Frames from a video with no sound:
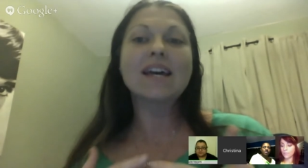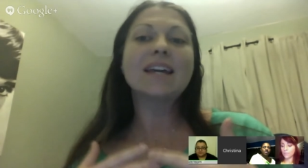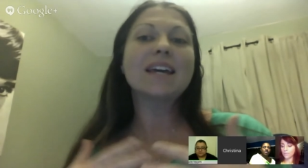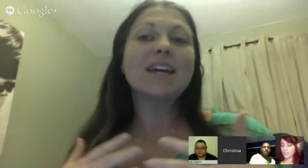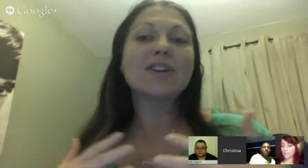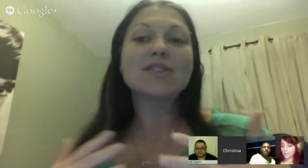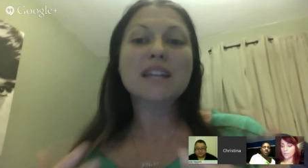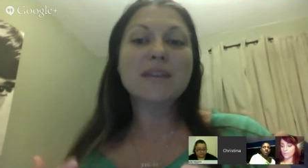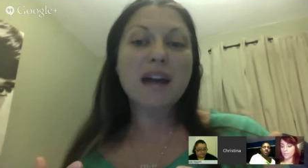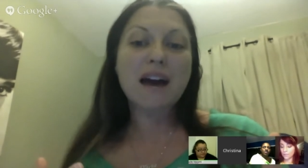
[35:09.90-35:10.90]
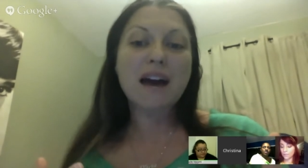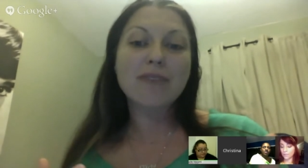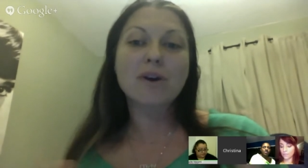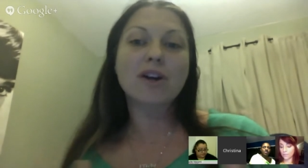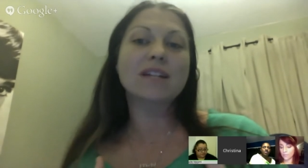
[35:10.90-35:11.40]
get your team to have
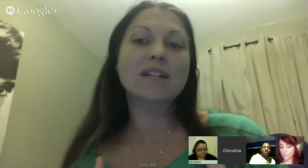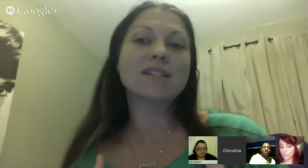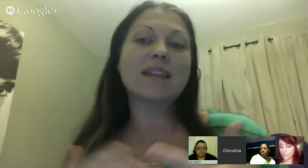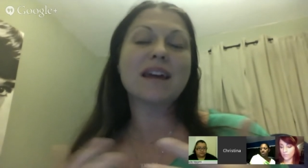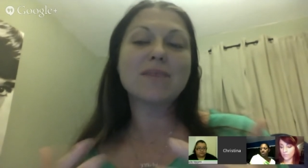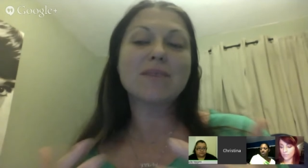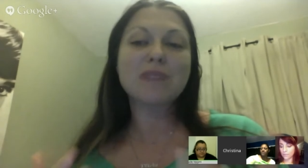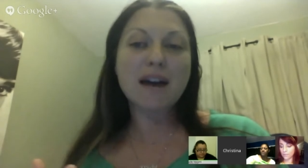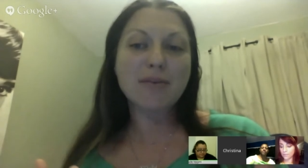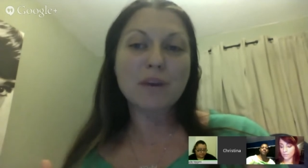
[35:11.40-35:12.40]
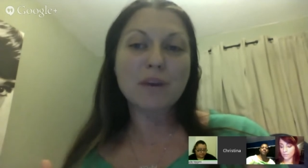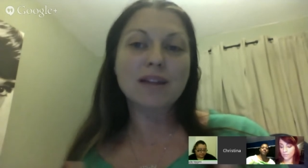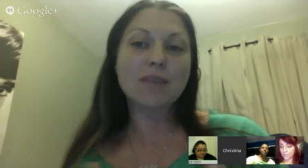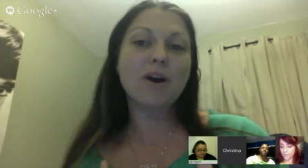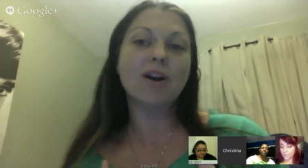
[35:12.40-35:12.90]
parties, get them to have
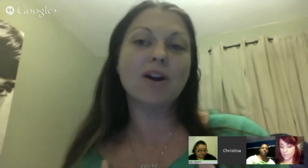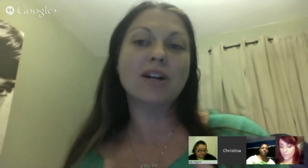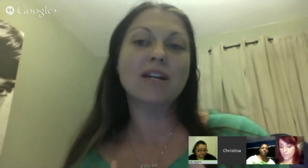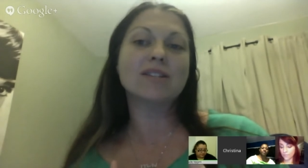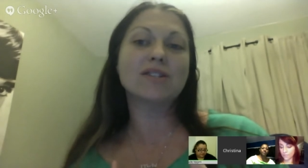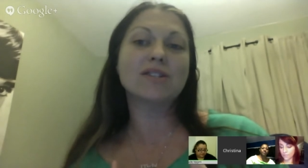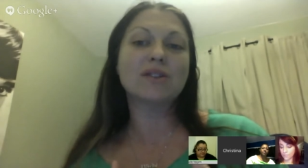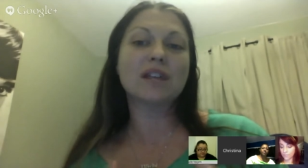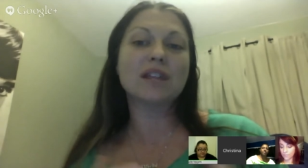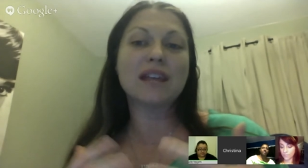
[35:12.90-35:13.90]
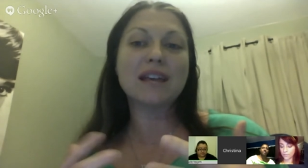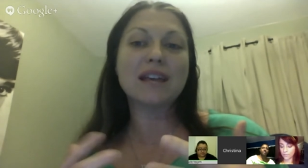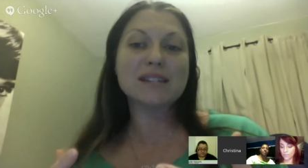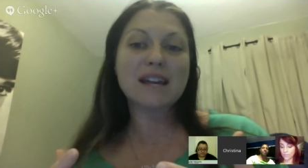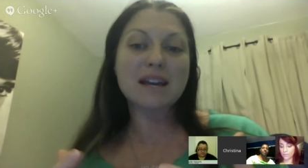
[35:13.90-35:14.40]
weekly parties so that they
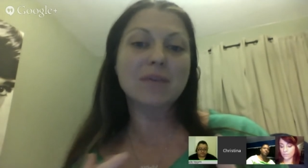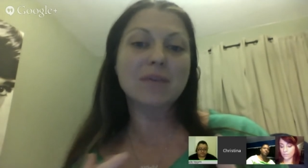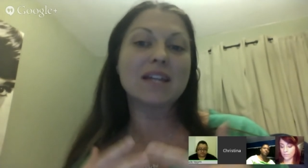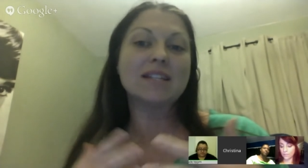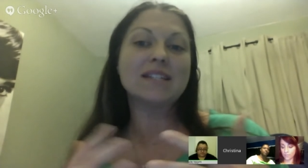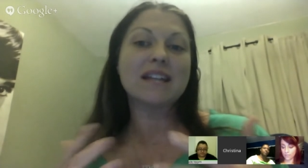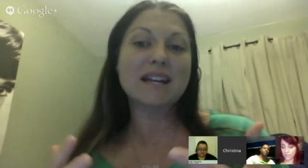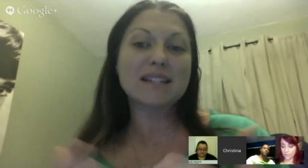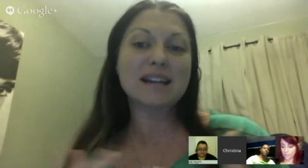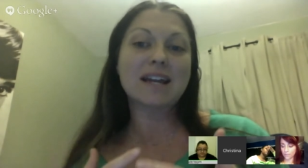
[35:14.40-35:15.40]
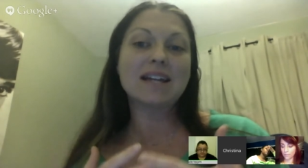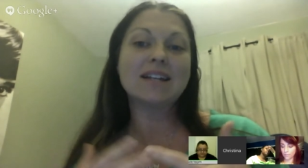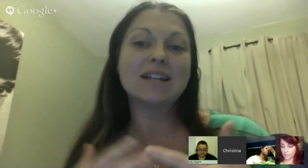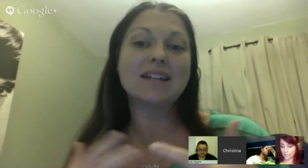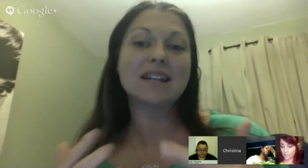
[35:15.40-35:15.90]
stay committed, stay excited,